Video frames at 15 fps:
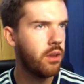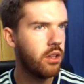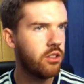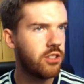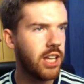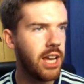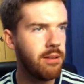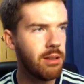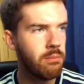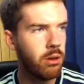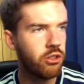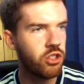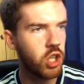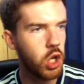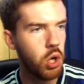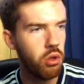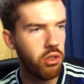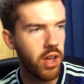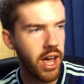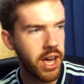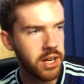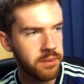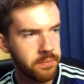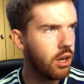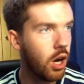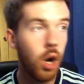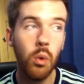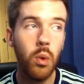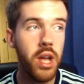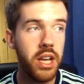Team number two then, a
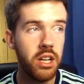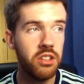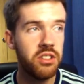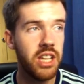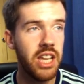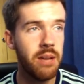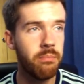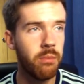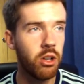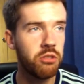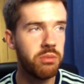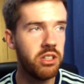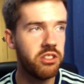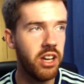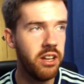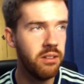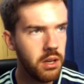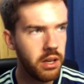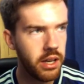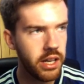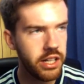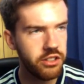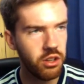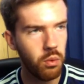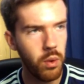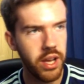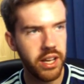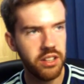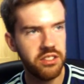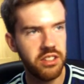weaker team must be said. It is a
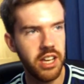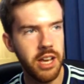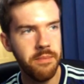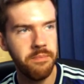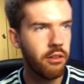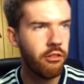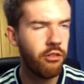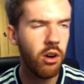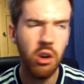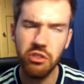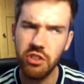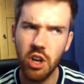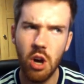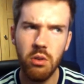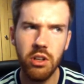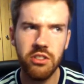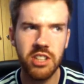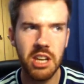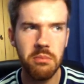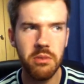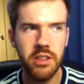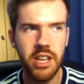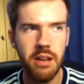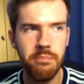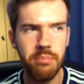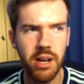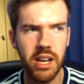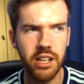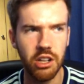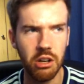weaker team. First owner Team of the Year
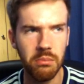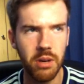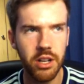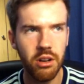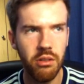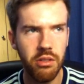Bellingham. I don't